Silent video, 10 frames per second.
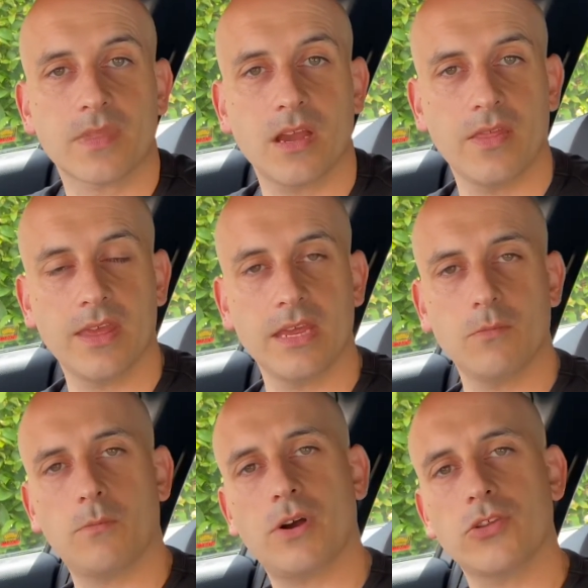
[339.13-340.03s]
And
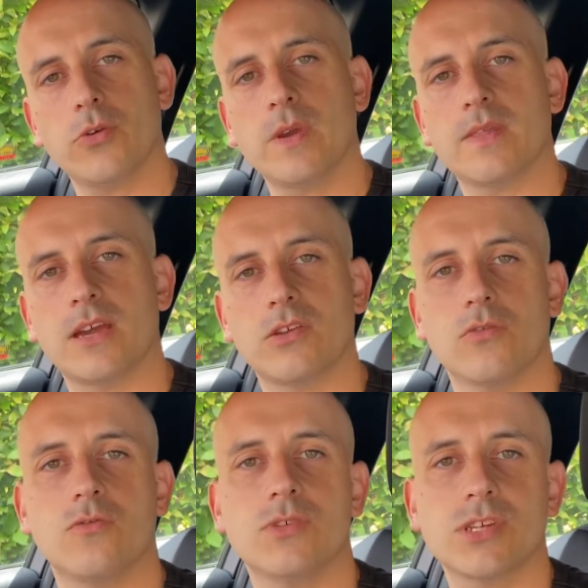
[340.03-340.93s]
by doing that, you're
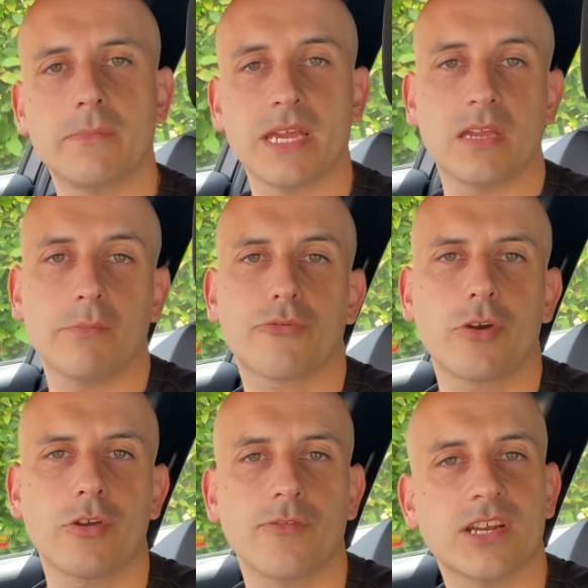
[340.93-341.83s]
also making
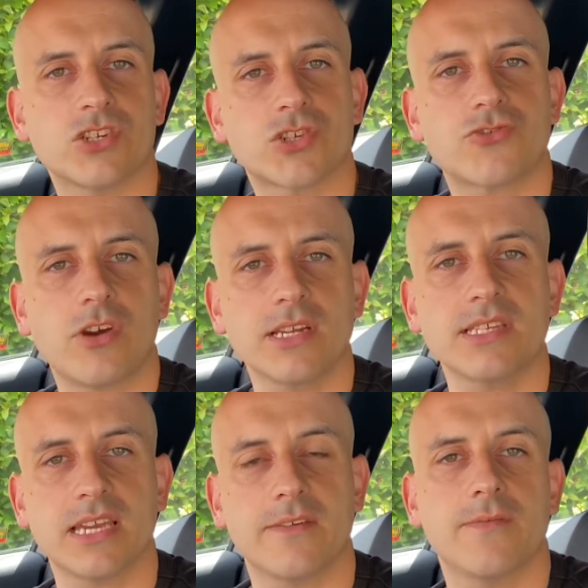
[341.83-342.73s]
progress. You're trying
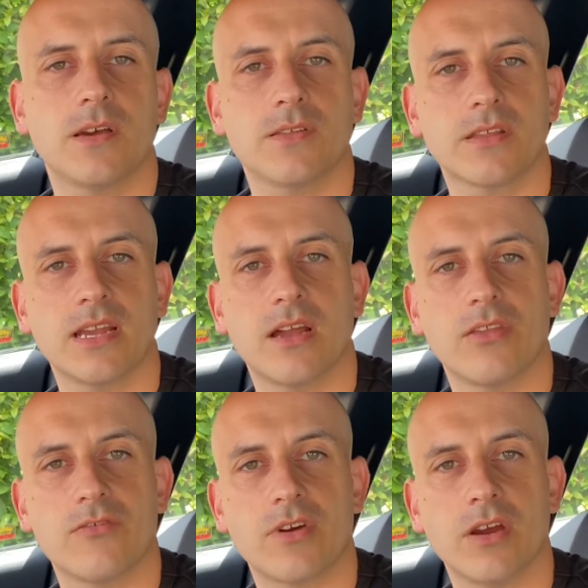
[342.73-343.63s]
to get further down
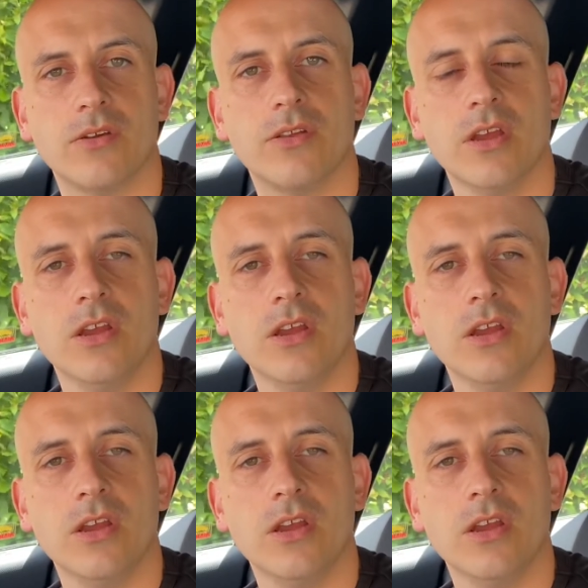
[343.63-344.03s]
the road.